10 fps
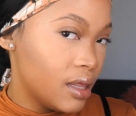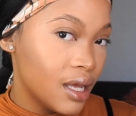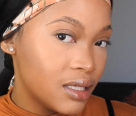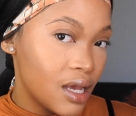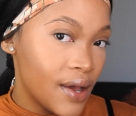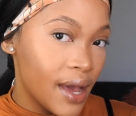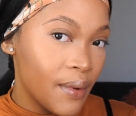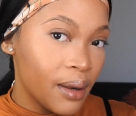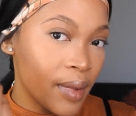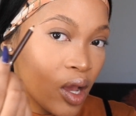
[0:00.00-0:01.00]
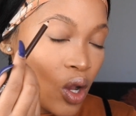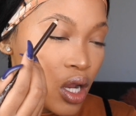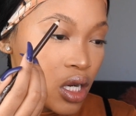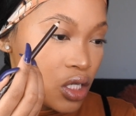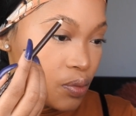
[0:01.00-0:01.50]
That's how I want my
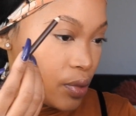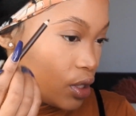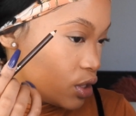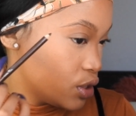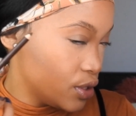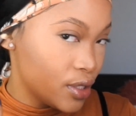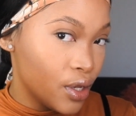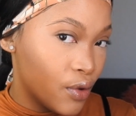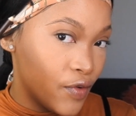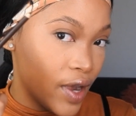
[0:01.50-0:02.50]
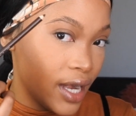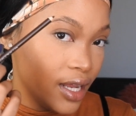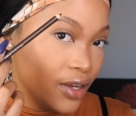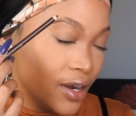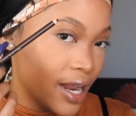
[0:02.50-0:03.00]
arch, because you see
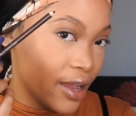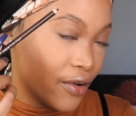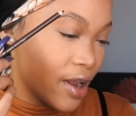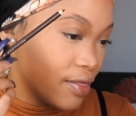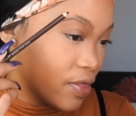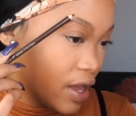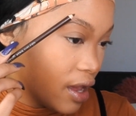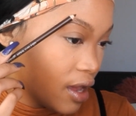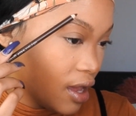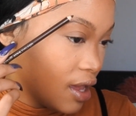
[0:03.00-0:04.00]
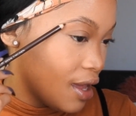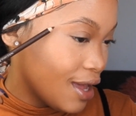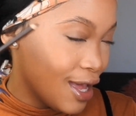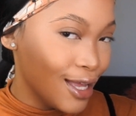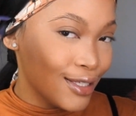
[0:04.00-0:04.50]
already, like right there,
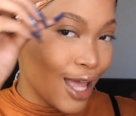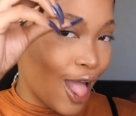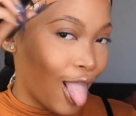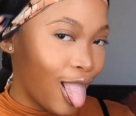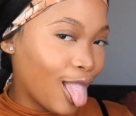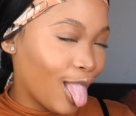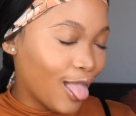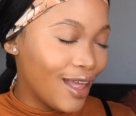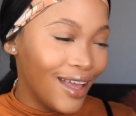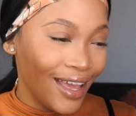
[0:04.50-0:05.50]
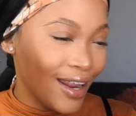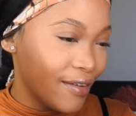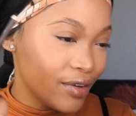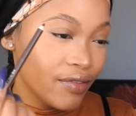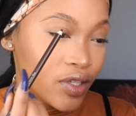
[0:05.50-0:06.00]
and I
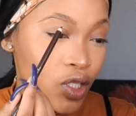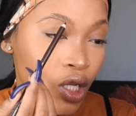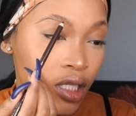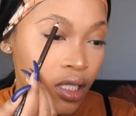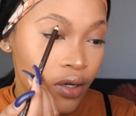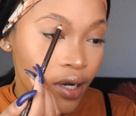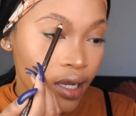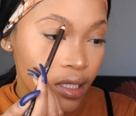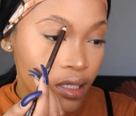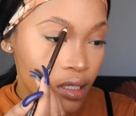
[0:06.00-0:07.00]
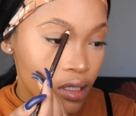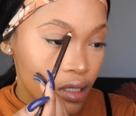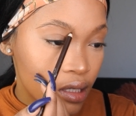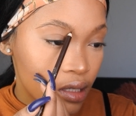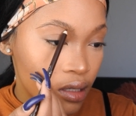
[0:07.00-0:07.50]
haven't even started, right?
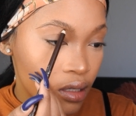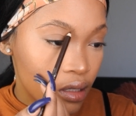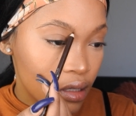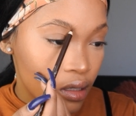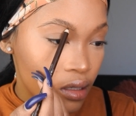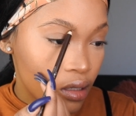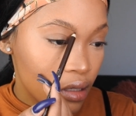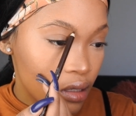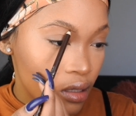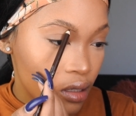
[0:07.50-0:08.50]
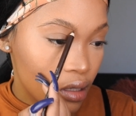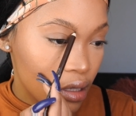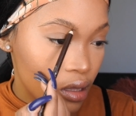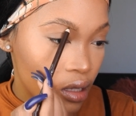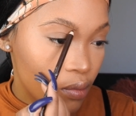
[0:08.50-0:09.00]
And
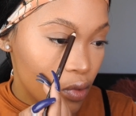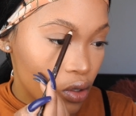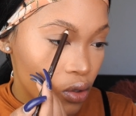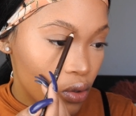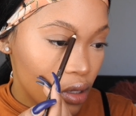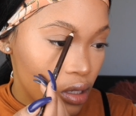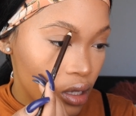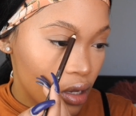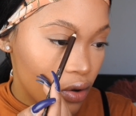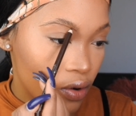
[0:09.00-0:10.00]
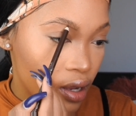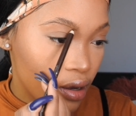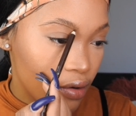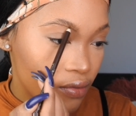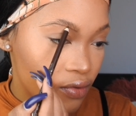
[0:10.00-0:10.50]
then I'm gonna go here, right
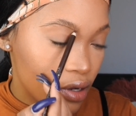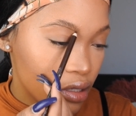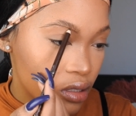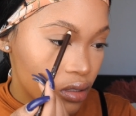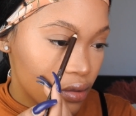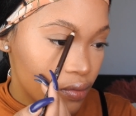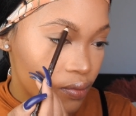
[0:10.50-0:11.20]
in front,